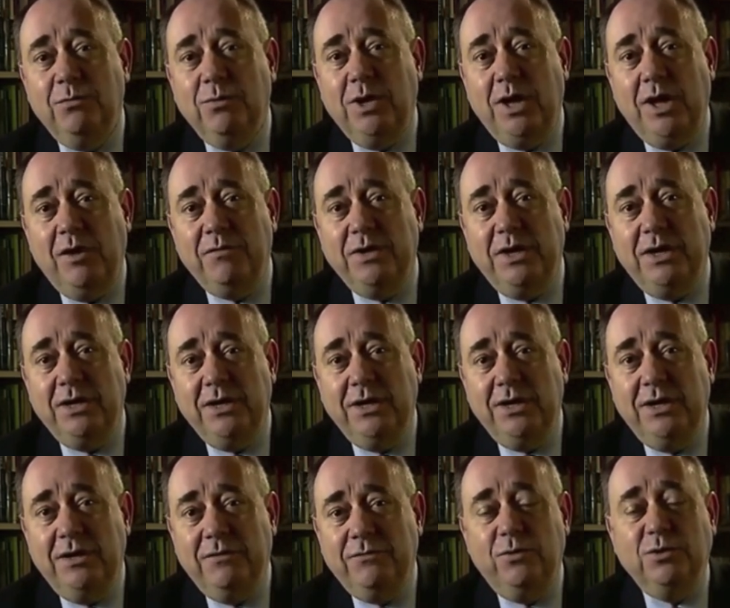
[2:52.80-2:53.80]
will have
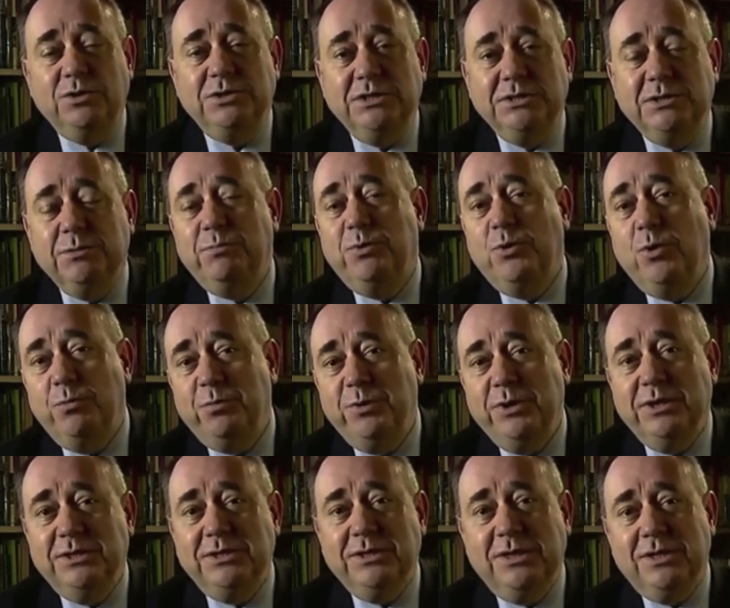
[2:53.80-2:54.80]
forces
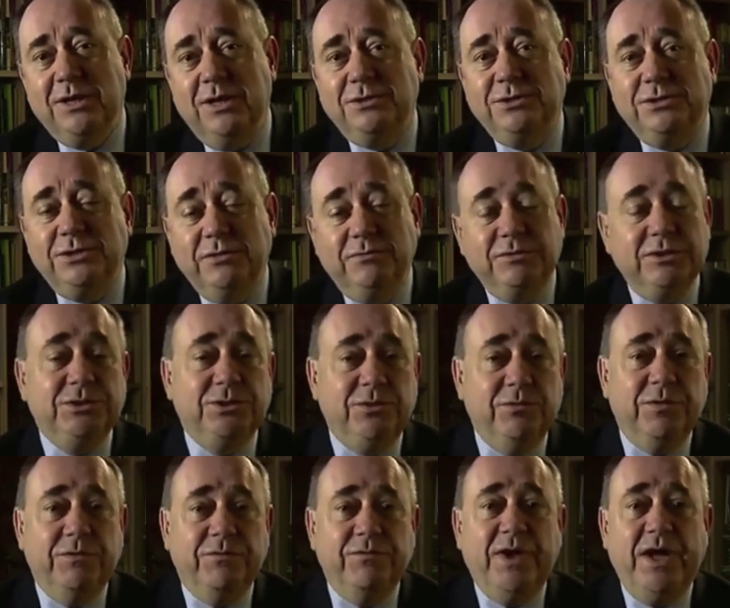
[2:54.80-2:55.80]
appropriate to a country of just
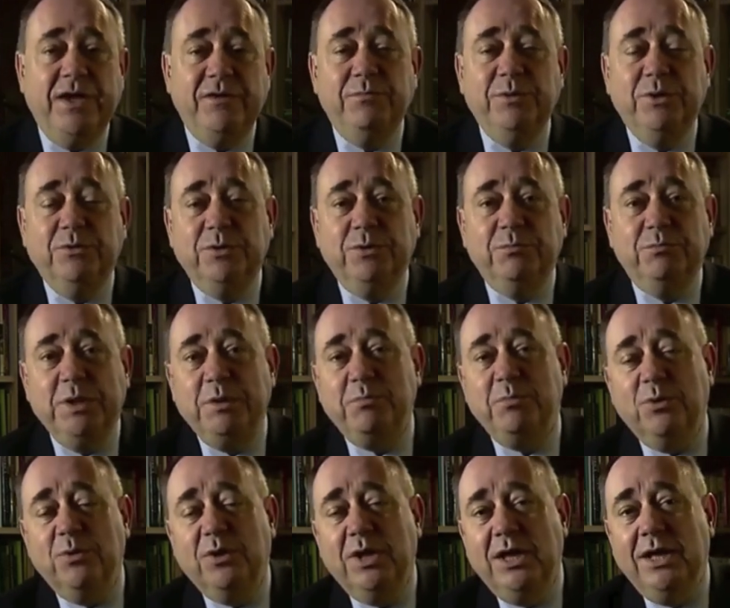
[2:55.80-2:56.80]
over 5 million
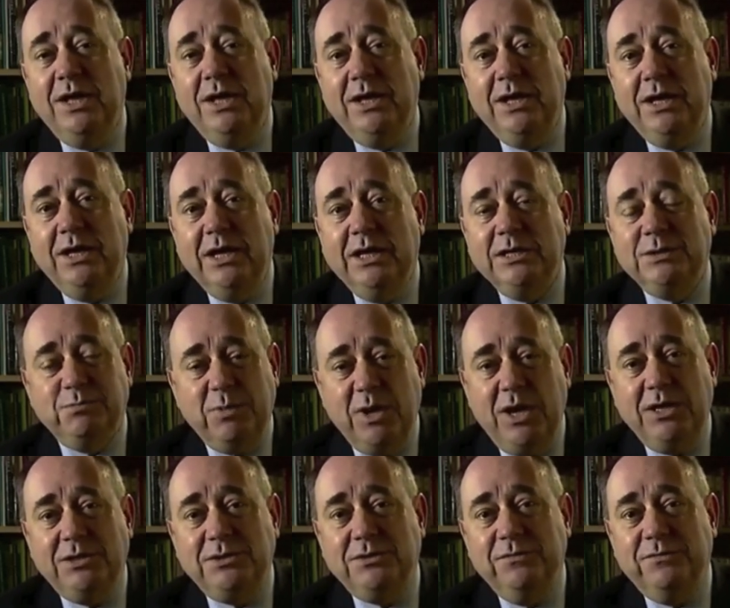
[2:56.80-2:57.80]
people as
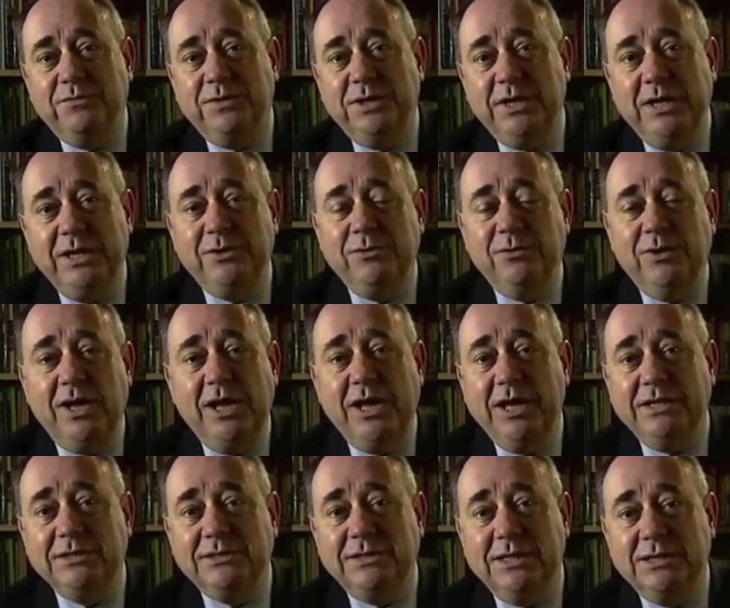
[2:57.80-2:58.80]
part of the NATO
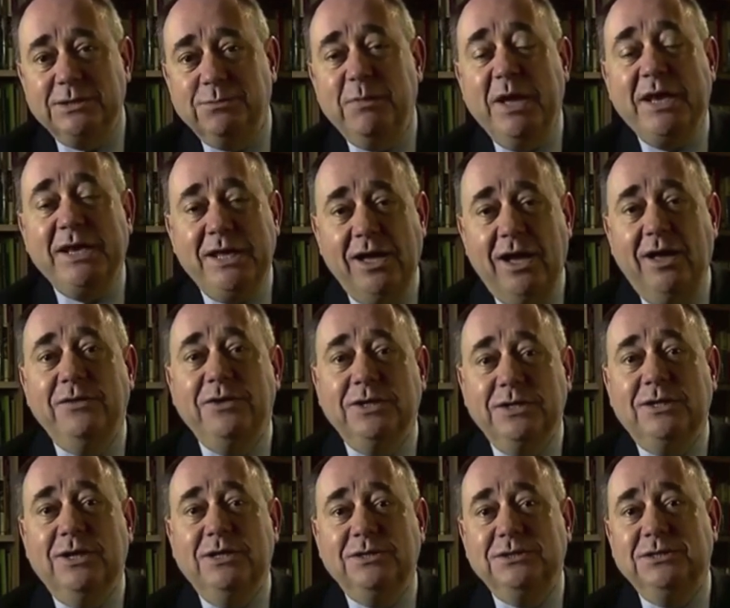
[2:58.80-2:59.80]
alliance, as many other
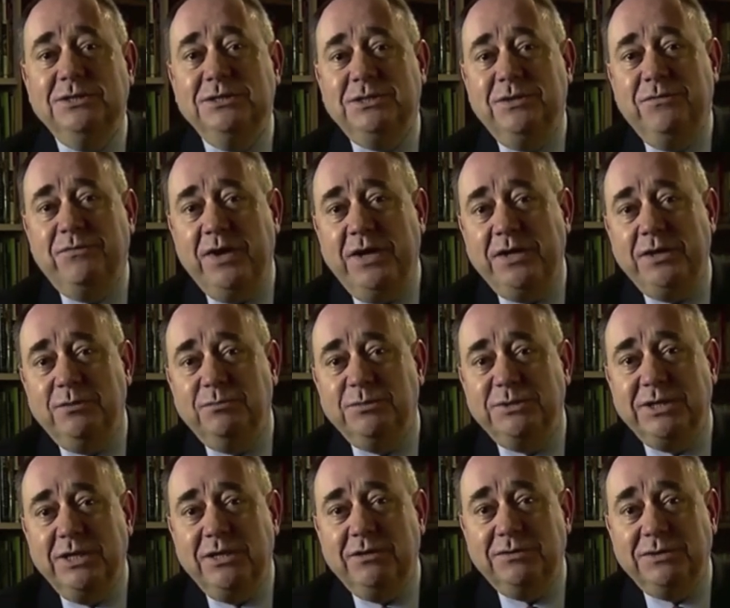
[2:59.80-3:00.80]
countries defend
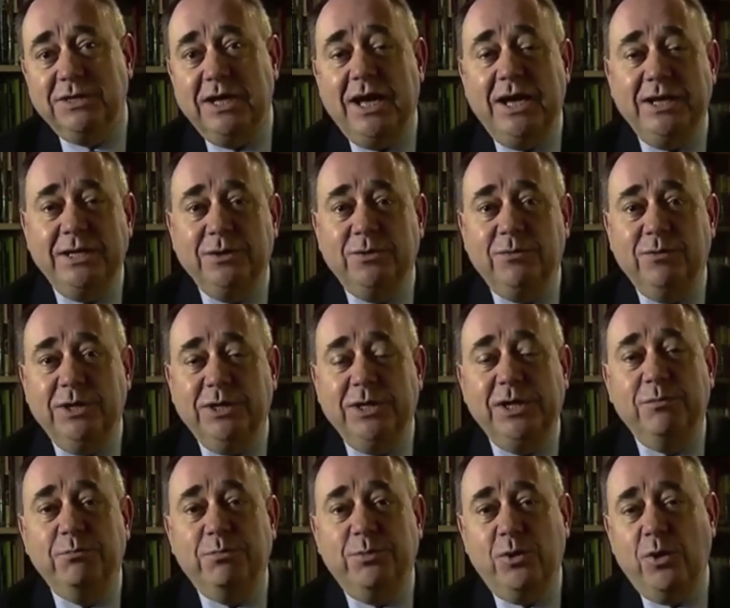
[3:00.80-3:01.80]
themselves adequately
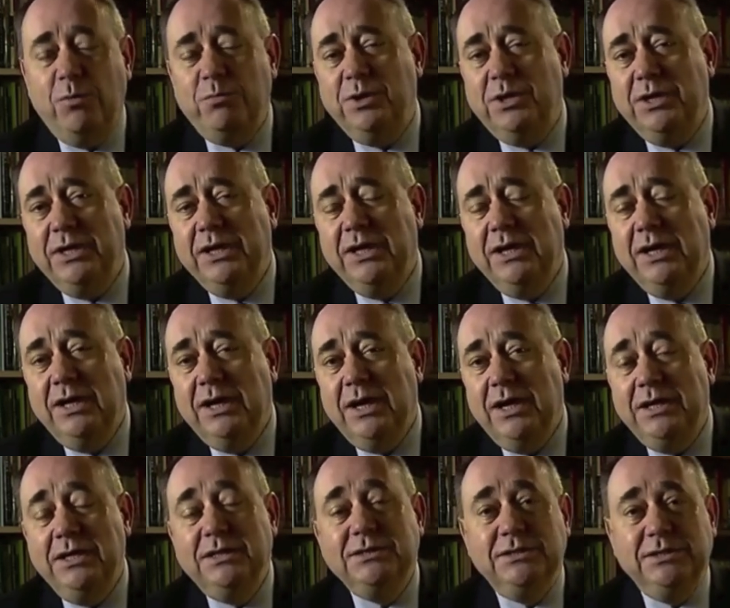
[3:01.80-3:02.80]
and properly,
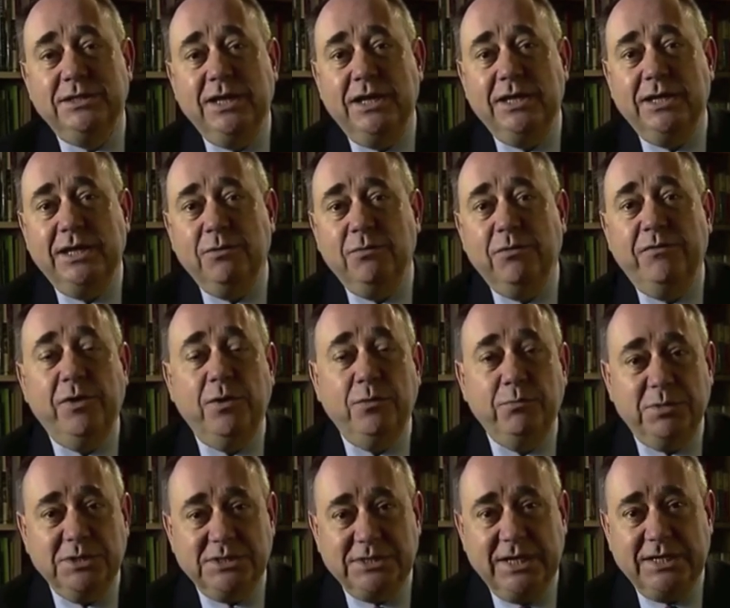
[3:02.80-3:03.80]
and incidentally
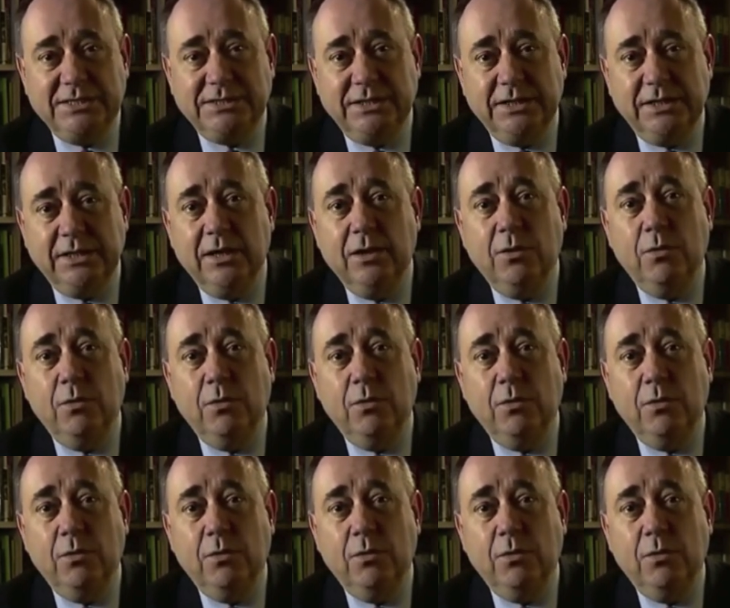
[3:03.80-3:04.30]
without possessing